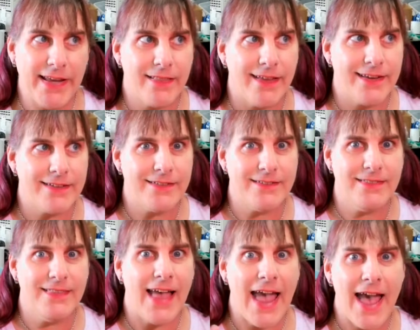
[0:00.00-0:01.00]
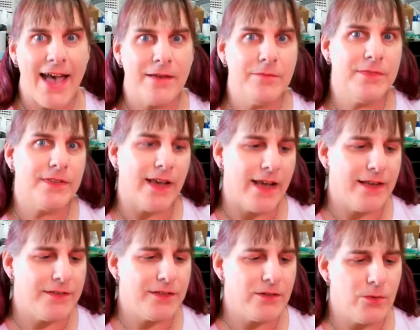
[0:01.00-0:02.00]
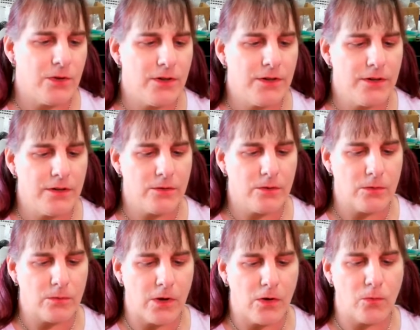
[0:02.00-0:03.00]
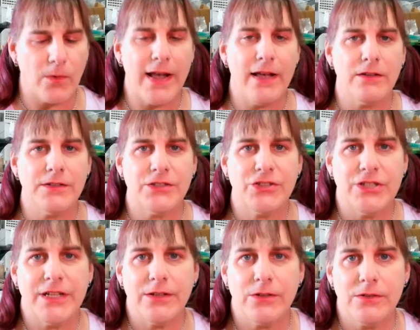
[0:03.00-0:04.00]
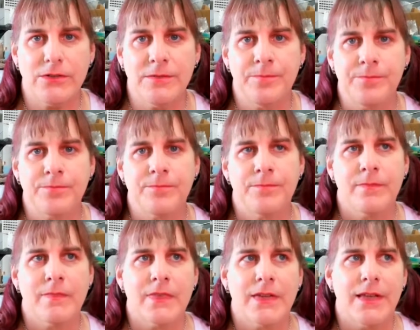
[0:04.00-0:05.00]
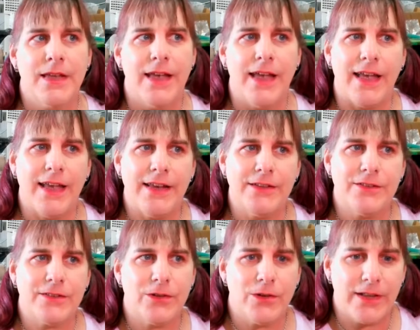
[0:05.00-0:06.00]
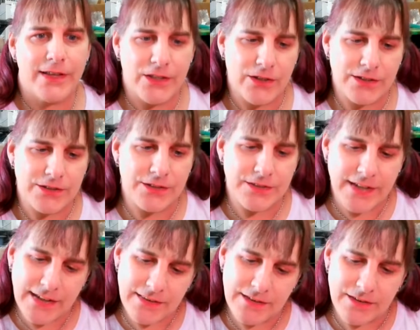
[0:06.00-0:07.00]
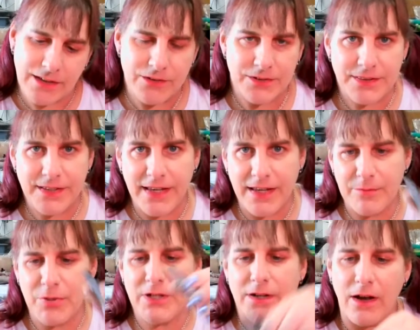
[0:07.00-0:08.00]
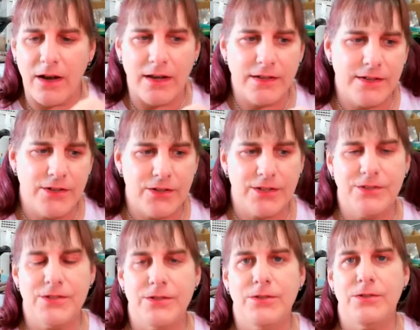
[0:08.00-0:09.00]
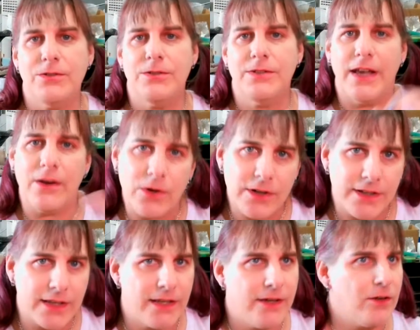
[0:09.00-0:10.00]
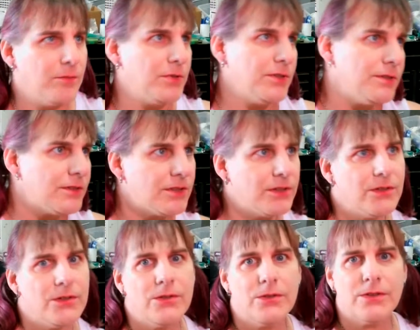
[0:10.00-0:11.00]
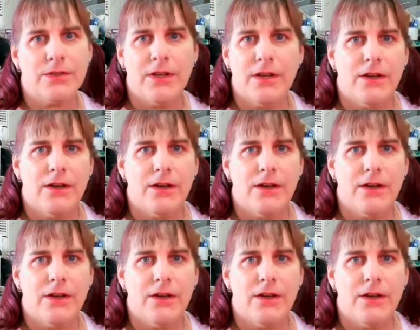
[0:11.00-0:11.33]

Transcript: they'd make like labs, as it were, around a shield. And so like you could just take this other thing, put it on, and you could do networking or Bluetooth,